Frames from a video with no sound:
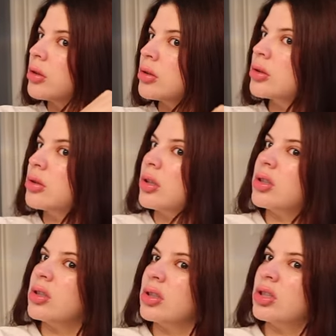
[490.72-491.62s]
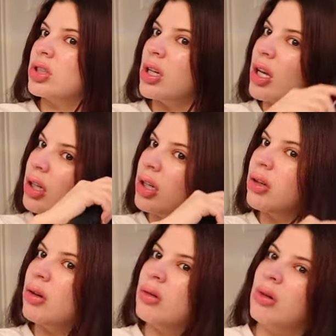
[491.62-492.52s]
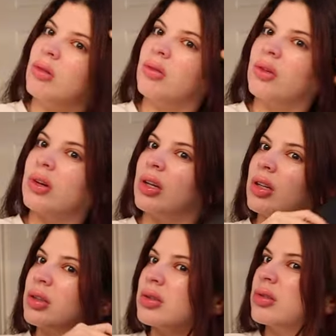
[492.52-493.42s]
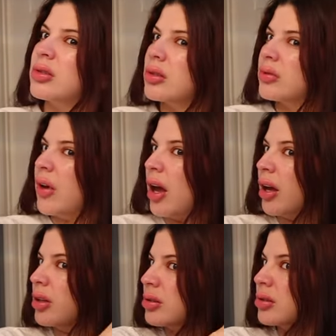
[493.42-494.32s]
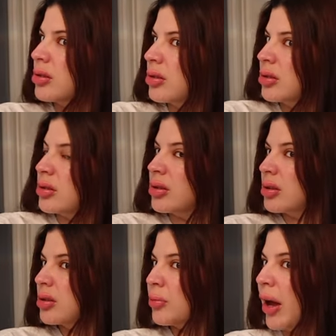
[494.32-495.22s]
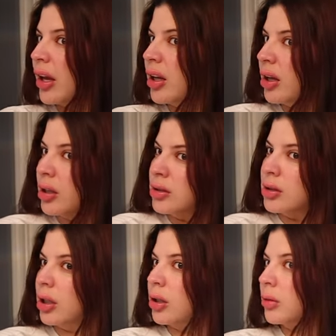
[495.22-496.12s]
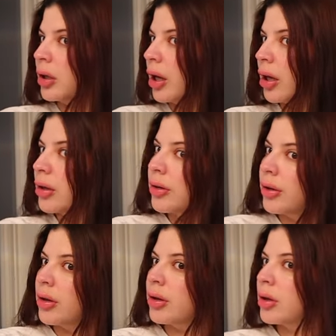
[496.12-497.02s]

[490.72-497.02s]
So I just gently go over it fast. My heat is low again.